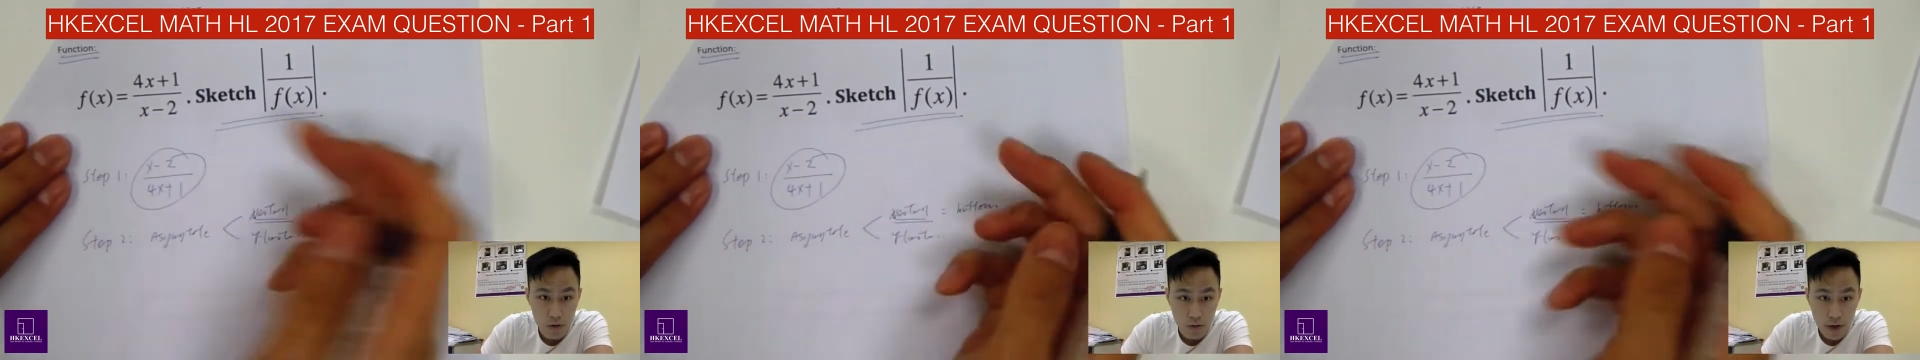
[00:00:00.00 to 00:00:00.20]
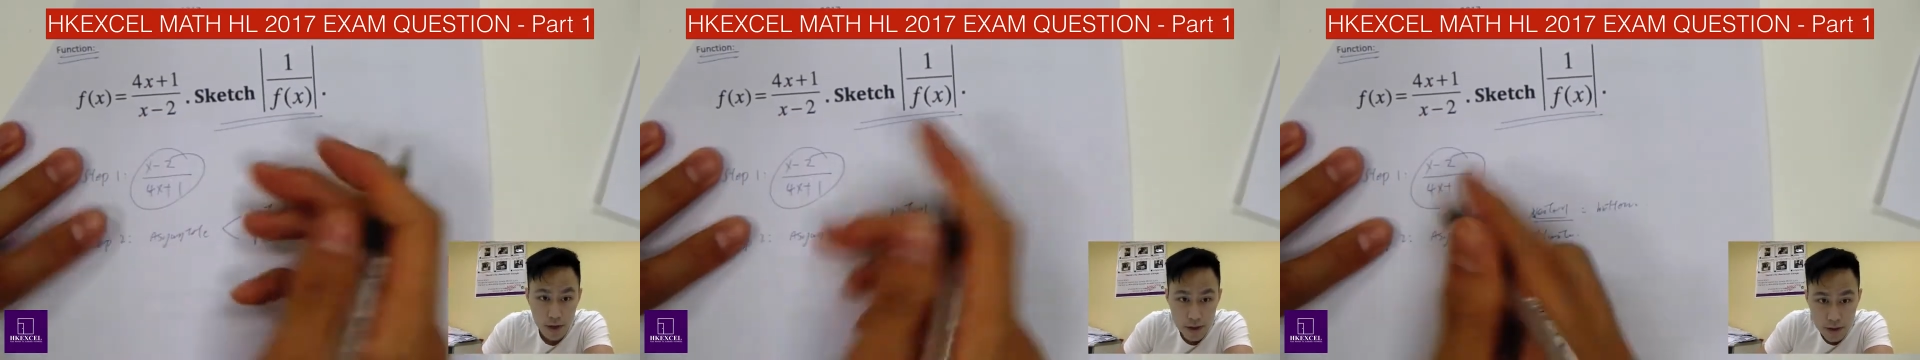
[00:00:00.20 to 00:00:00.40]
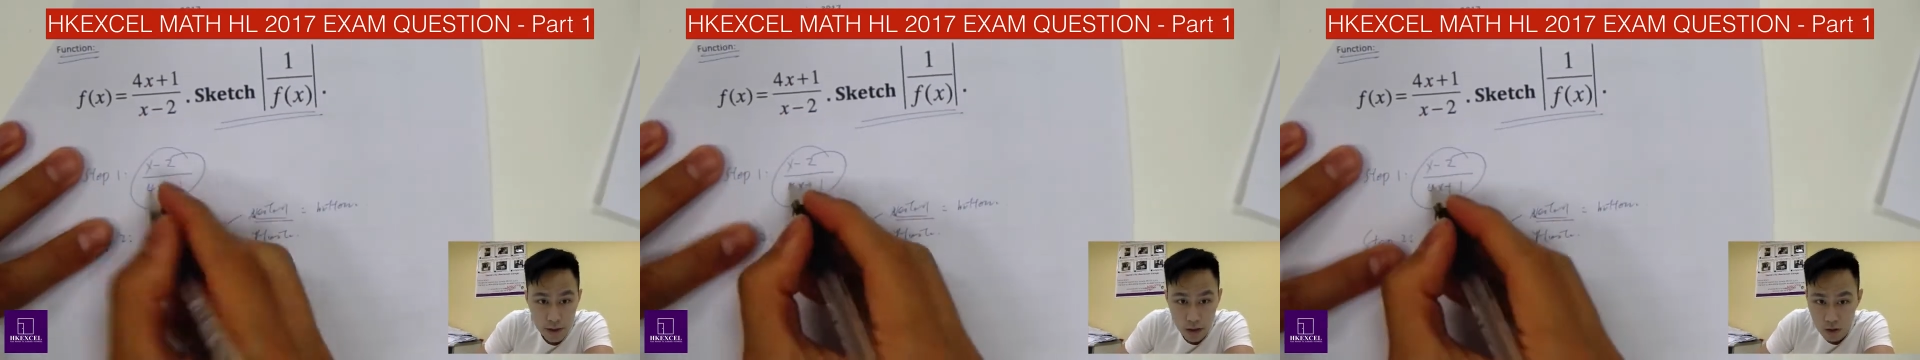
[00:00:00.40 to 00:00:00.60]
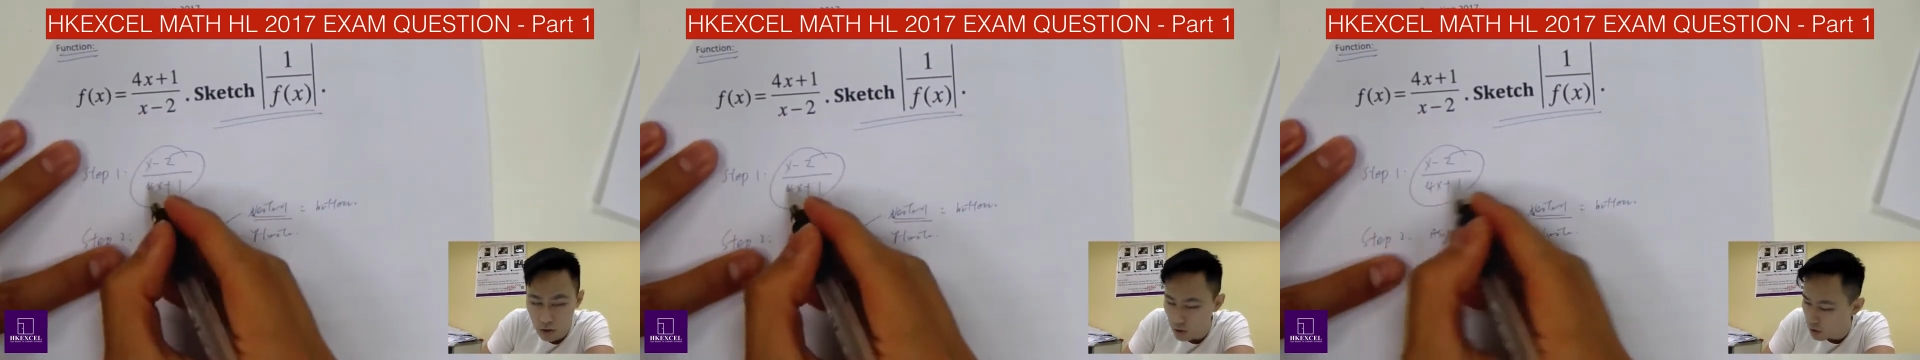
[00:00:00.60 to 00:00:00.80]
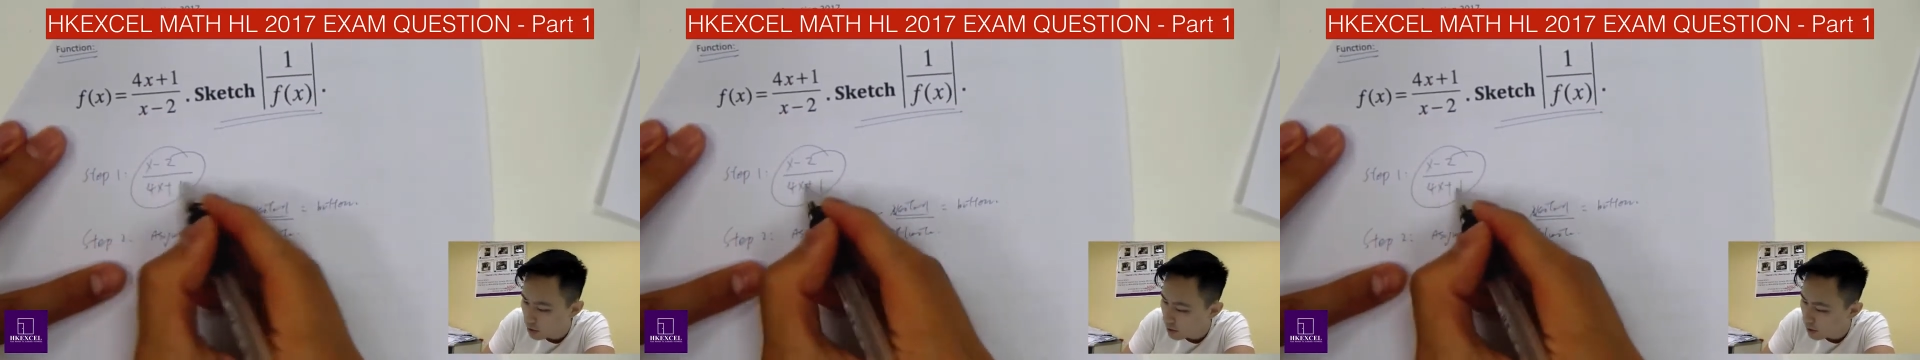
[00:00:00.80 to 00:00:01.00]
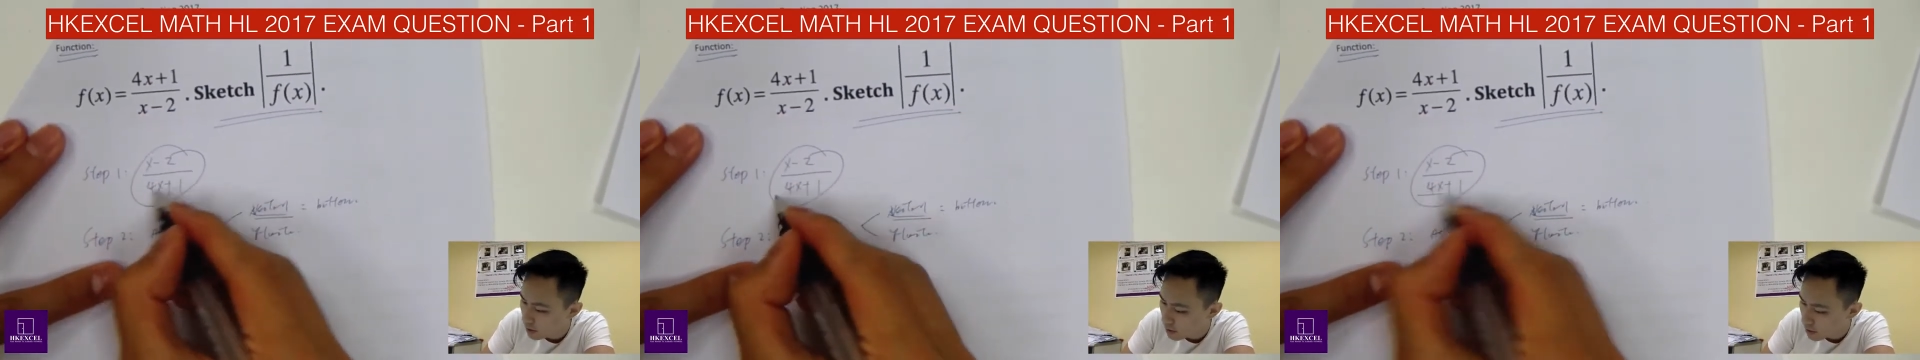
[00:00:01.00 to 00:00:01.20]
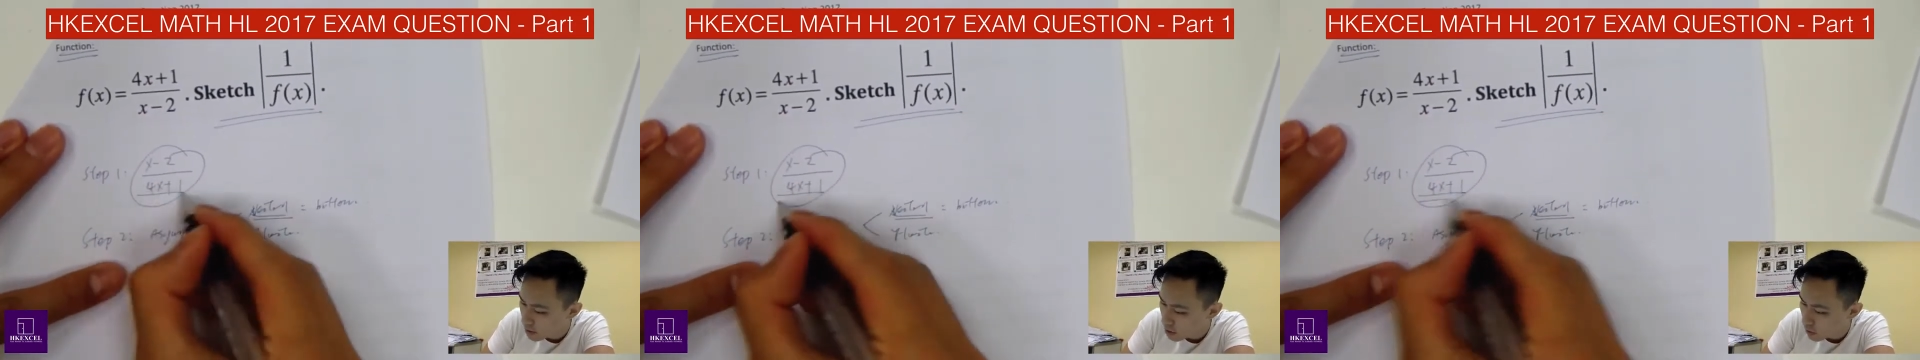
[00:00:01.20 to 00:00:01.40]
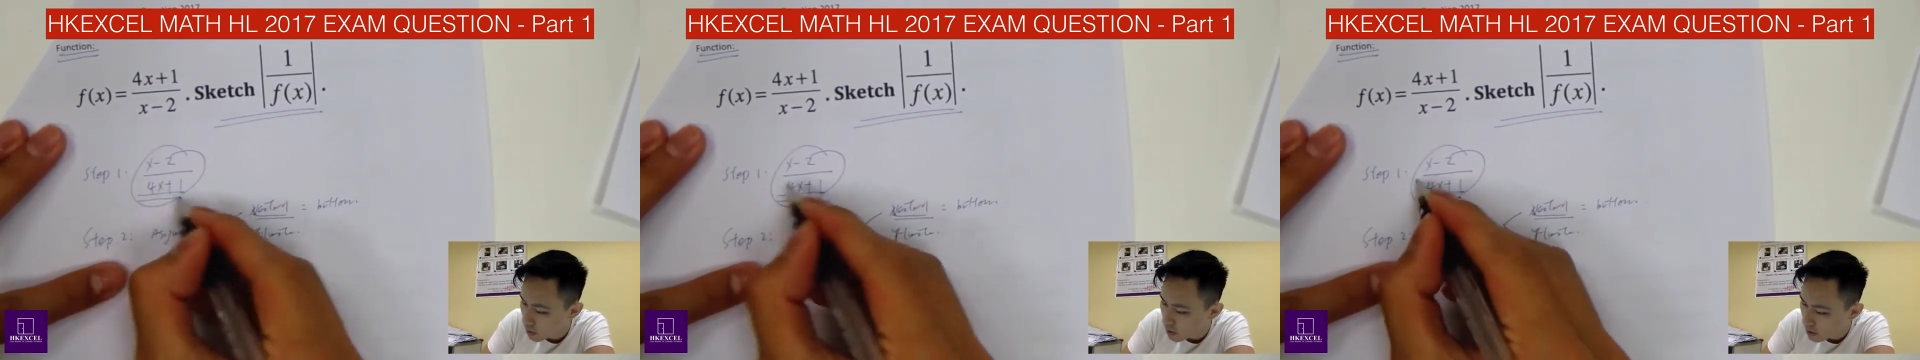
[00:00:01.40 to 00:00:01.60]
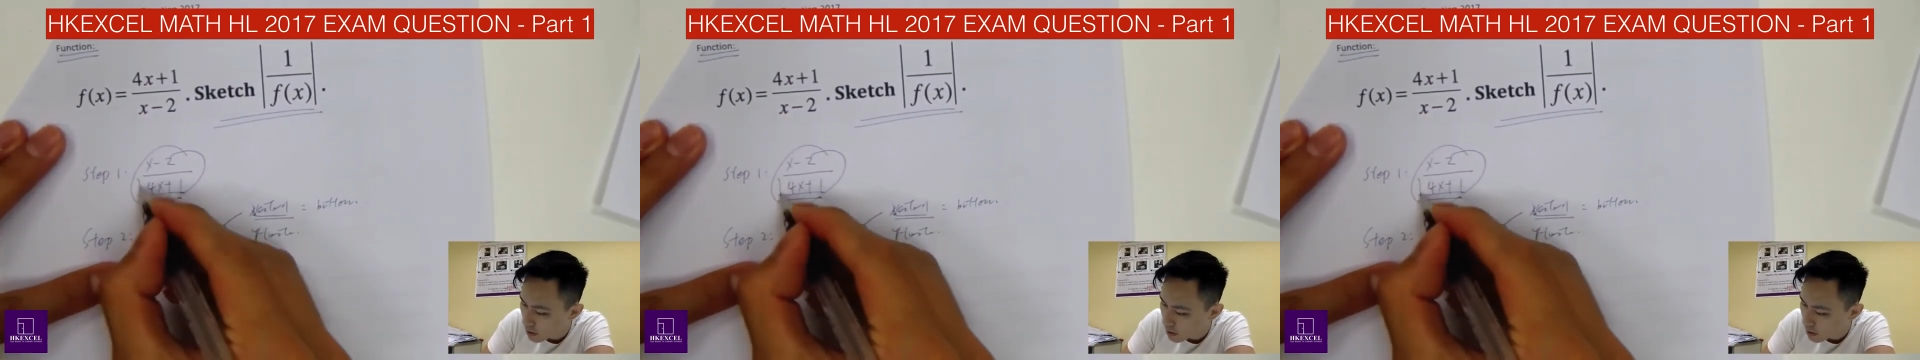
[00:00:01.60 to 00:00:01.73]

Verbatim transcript: right? So you look at this one.